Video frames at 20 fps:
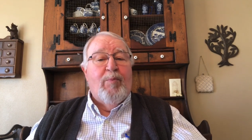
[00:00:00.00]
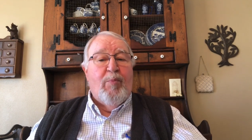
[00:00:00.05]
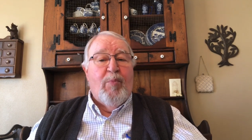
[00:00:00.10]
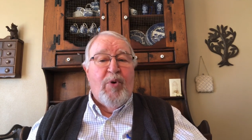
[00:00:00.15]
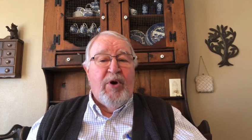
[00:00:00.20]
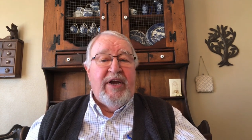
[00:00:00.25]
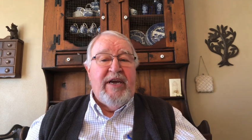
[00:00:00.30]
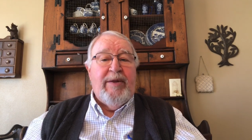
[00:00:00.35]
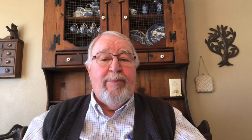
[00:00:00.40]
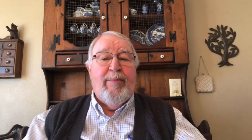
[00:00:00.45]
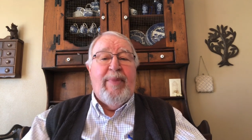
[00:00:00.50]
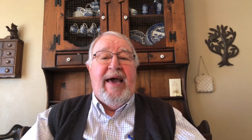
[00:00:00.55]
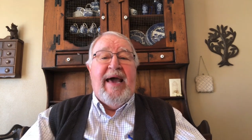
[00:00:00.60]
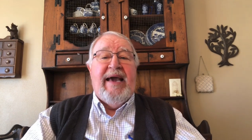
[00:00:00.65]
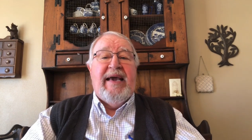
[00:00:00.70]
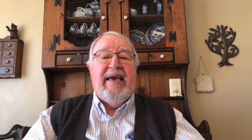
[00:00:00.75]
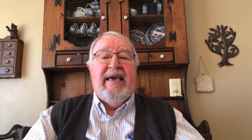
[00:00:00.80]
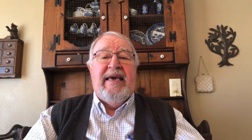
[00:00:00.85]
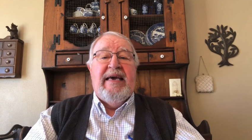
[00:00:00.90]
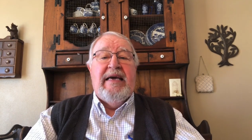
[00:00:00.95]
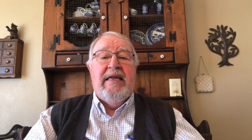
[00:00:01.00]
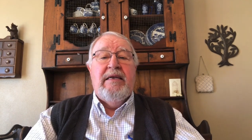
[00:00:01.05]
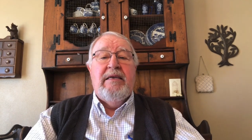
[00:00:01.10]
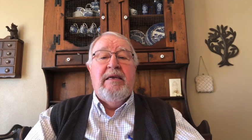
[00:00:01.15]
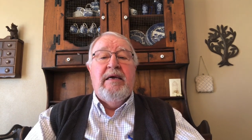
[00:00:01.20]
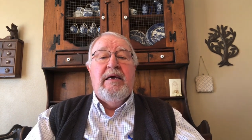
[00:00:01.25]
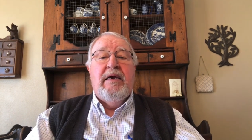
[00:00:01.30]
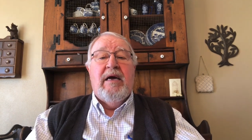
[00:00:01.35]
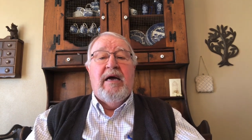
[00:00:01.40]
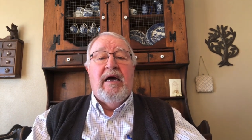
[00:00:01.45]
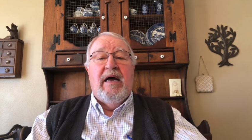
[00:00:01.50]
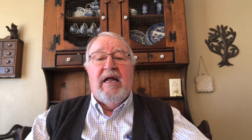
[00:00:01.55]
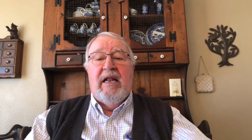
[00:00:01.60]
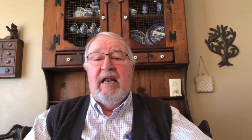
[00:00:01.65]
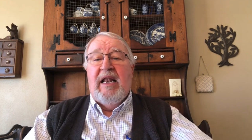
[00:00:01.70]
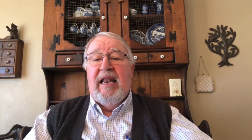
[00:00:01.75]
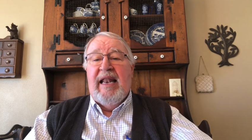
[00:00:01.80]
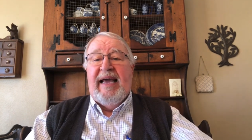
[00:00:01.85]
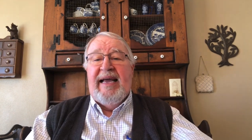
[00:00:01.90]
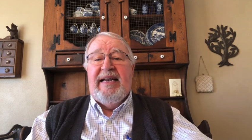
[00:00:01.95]
bring it back in,
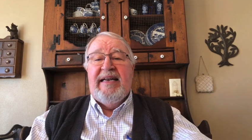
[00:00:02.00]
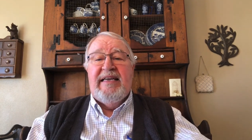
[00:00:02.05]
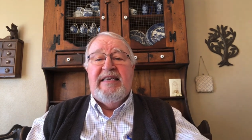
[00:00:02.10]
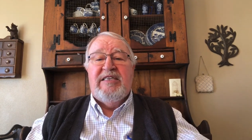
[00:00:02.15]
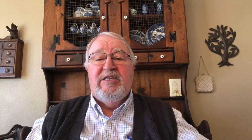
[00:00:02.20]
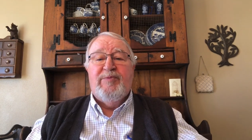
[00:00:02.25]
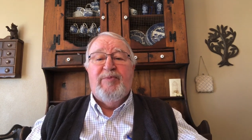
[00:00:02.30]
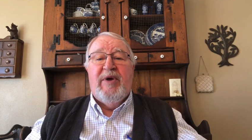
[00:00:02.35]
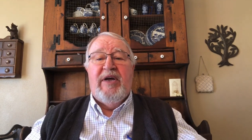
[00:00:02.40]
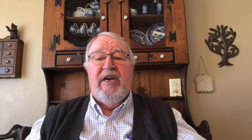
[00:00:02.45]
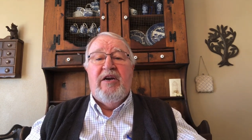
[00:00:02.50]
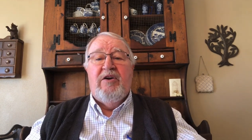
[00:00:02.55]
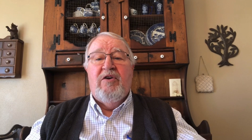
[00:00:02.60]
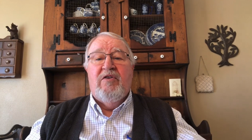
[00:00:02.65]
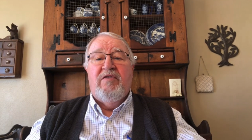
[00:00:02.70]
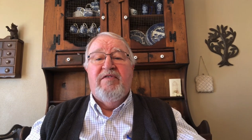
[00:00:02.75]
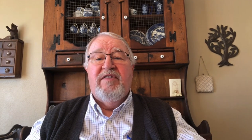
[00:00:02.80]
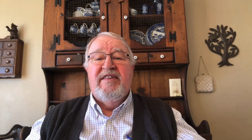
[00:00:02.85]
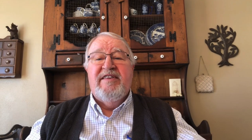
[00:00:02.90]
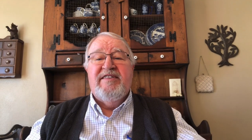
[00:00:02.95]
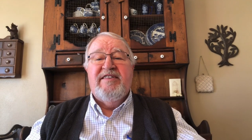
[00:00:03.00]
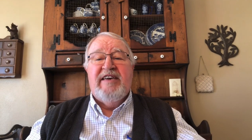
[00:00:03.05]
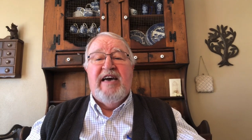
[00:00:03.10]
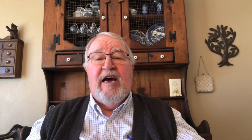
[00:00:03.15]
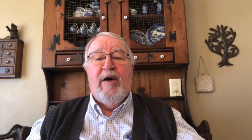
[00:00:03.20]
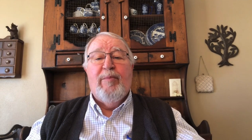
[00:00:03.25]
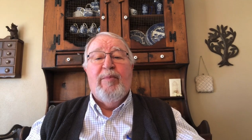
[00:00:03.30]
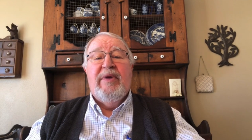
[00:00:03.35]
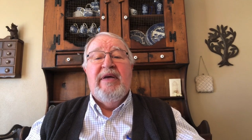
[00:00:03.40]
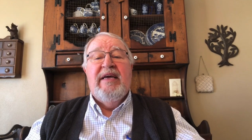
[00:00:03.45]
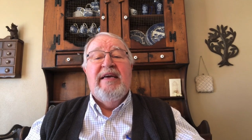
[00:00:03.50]
lightly spread it over the top,